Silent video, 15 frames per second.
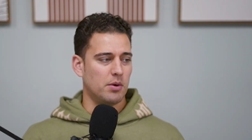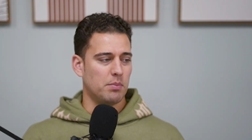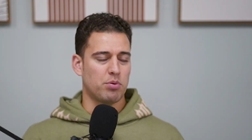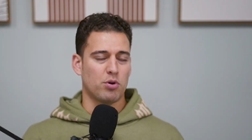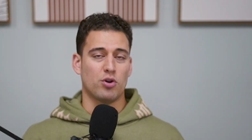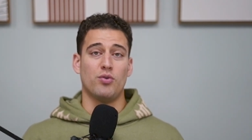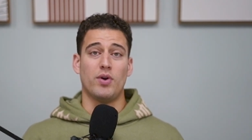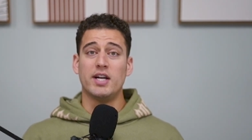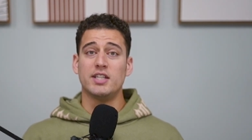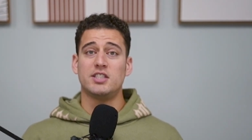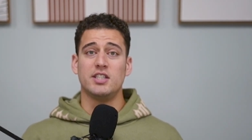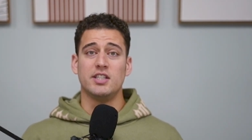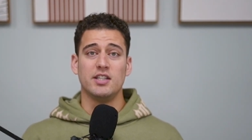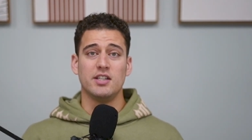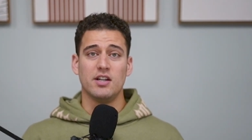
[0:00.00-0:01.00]

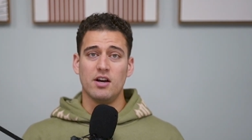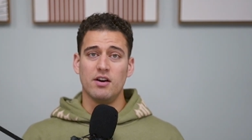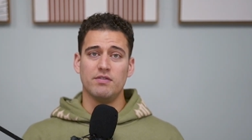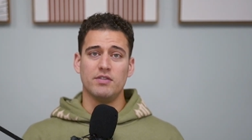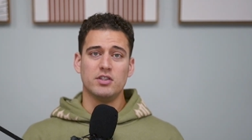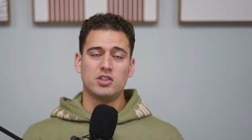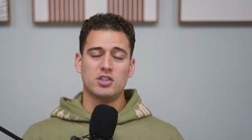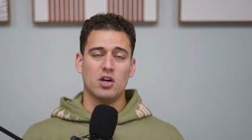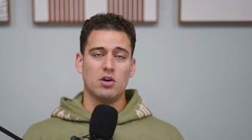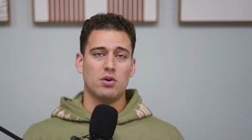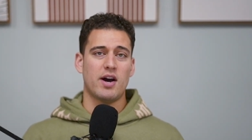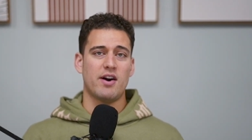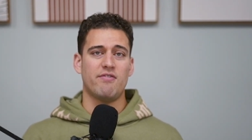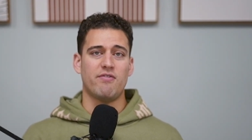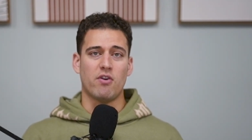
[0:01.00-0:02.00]
progression of the show,
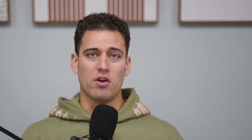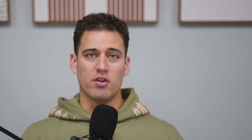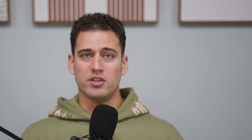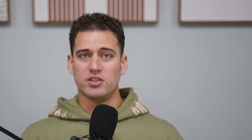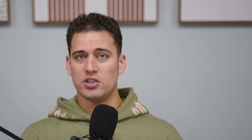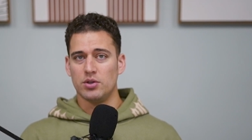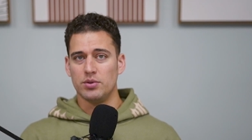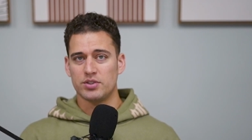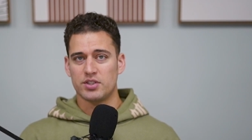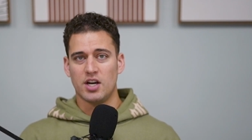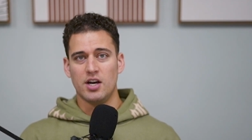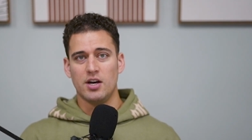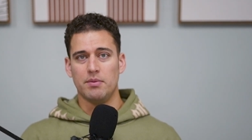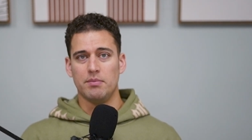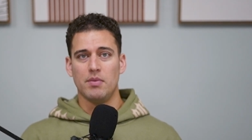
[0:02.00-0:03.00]
how far the show has
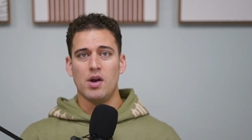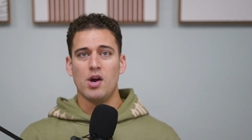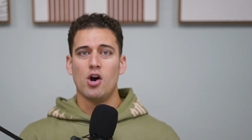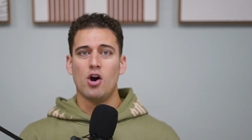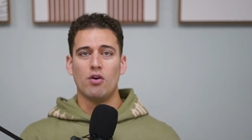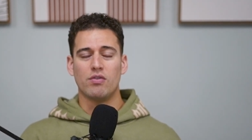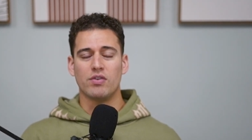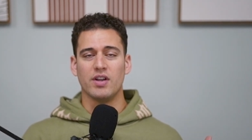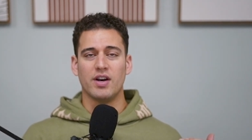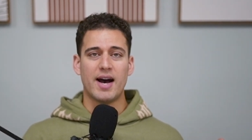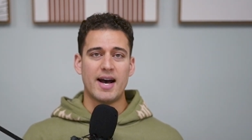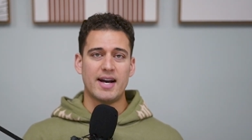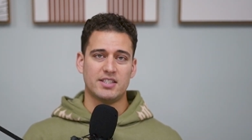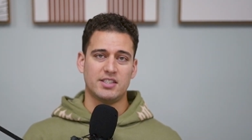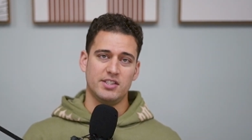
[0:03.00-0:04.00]
come over the
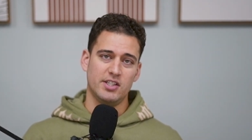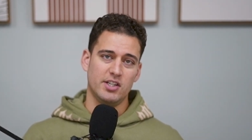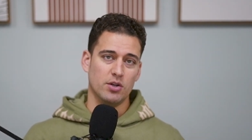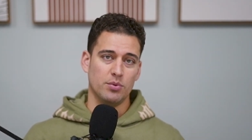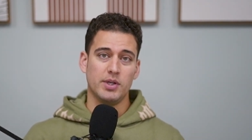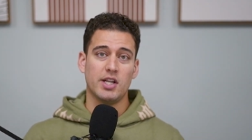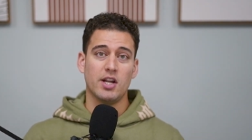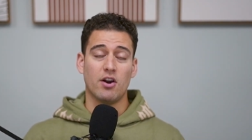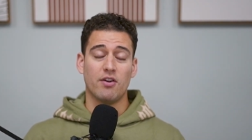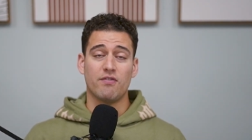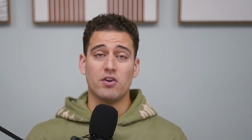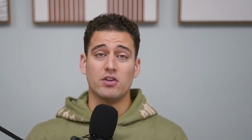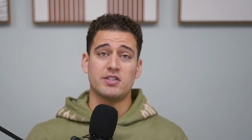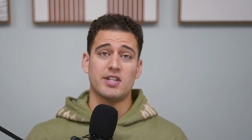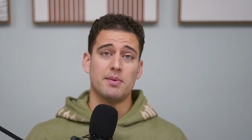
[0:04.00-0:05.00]
last year. We did our
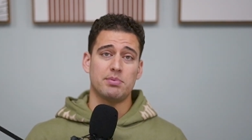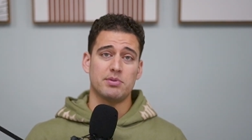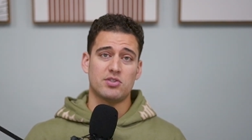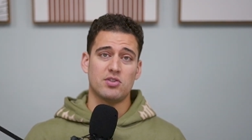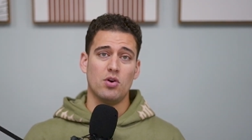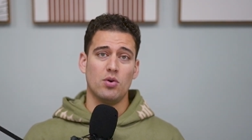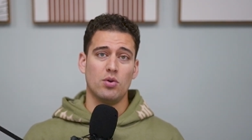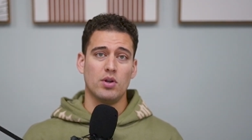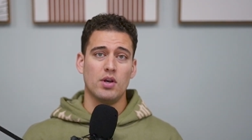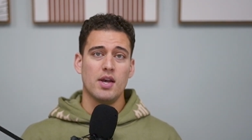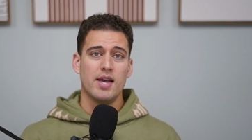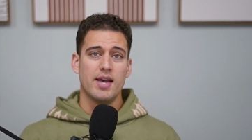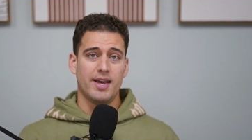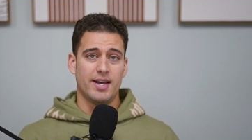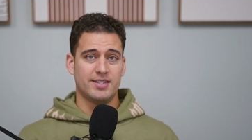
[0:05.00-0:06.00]
first episode
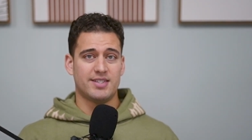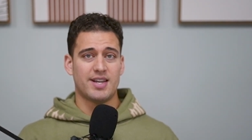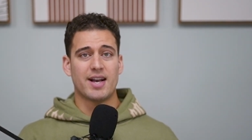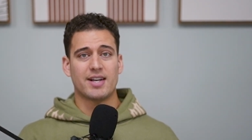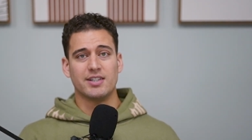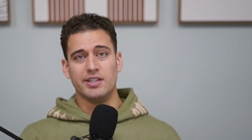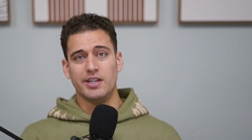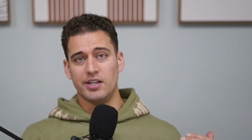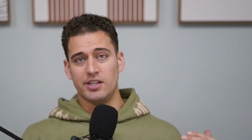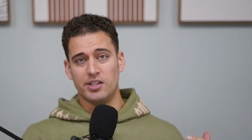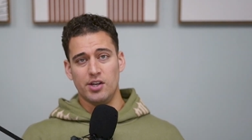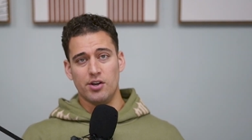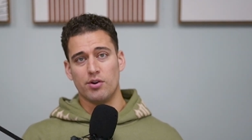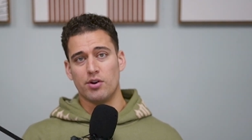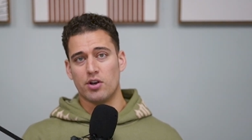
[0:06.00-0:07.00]
exactly a
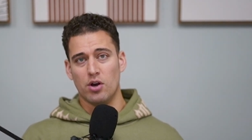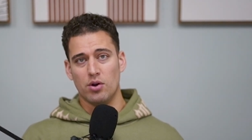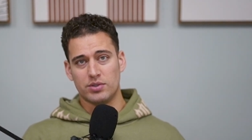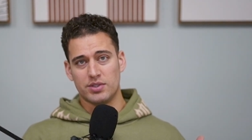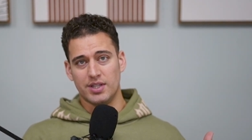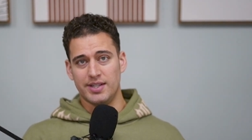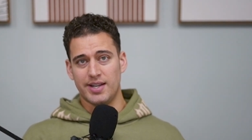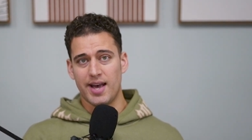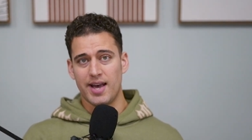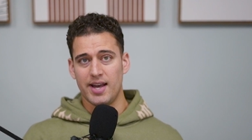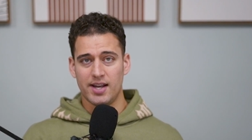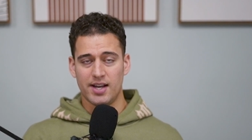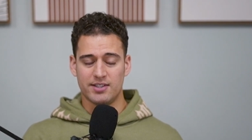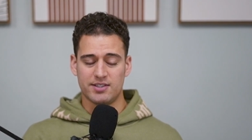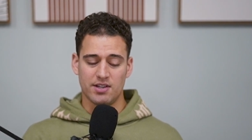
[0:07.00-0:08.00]
year ago
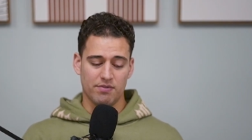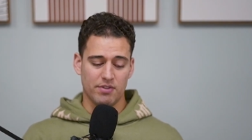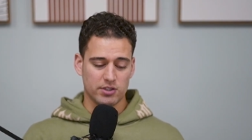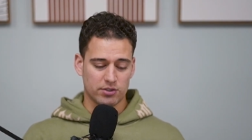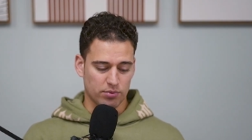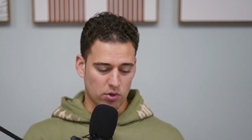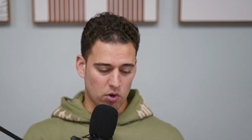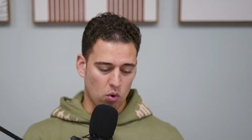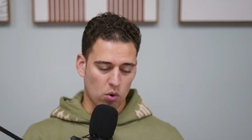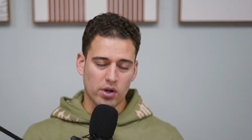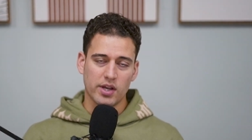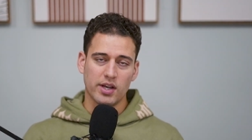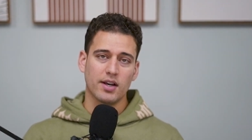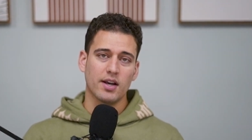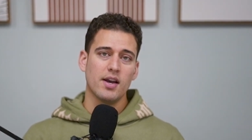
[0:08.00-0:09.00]
today as of this
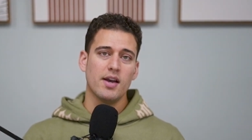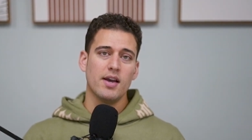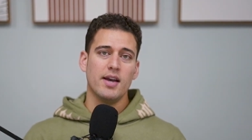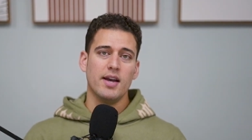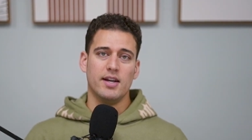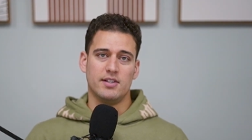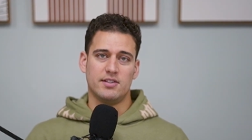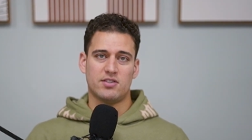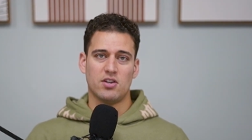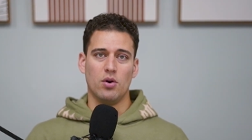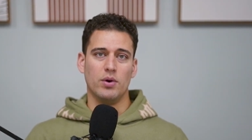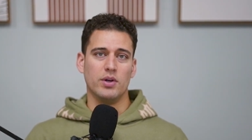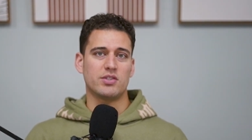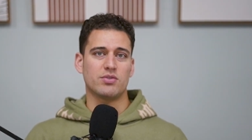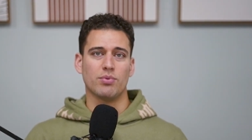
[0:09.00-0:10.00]
recording. And
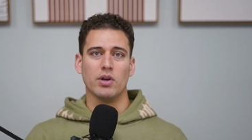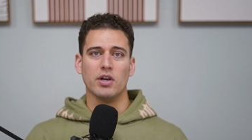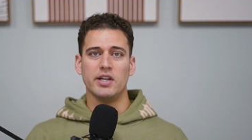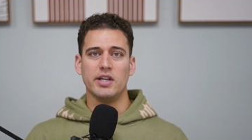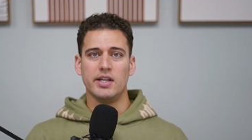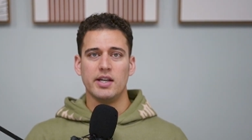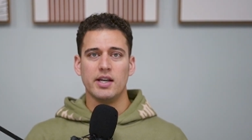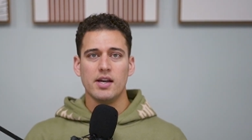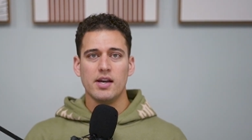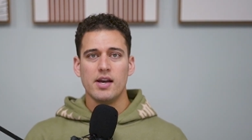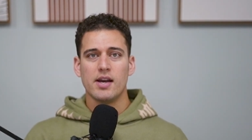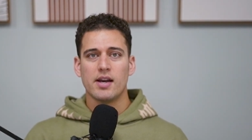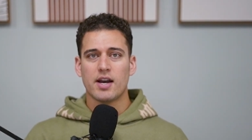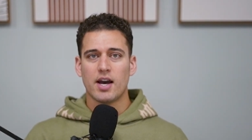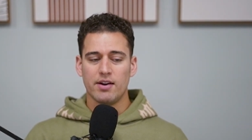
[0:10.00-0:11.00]
so it's really
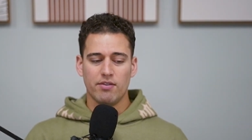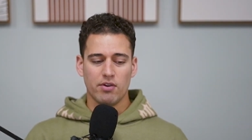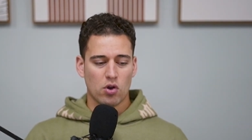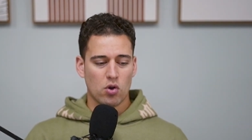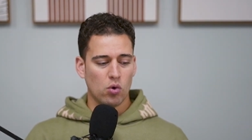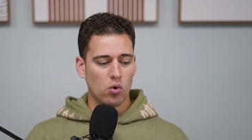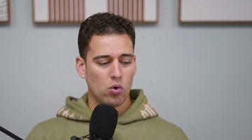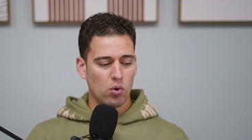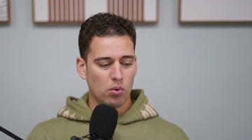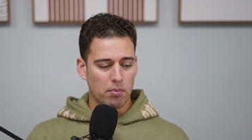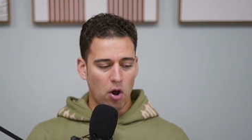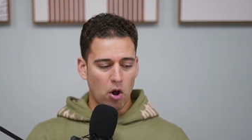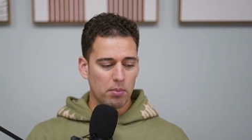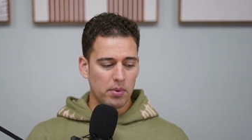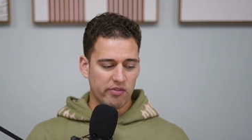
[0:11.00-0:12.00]
kind of a cool
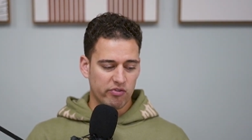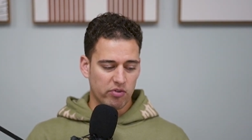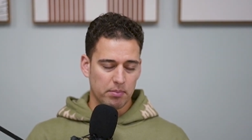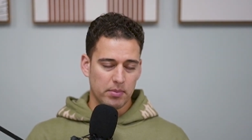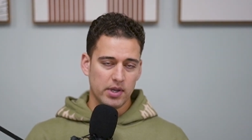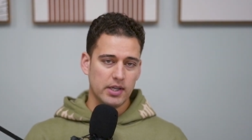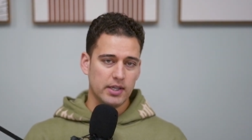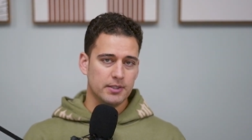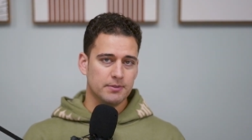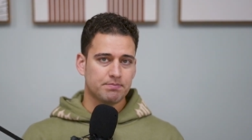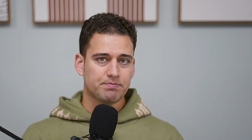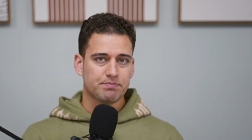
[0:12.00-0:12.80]
moment for me